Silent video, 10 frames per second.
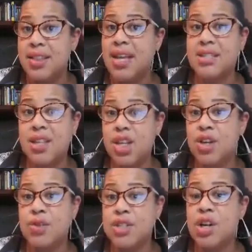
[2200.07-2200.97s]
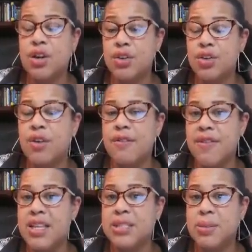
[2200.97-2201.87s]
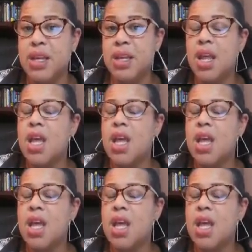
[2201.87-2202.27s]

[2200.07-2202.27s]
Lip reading: that's a good return on your investment.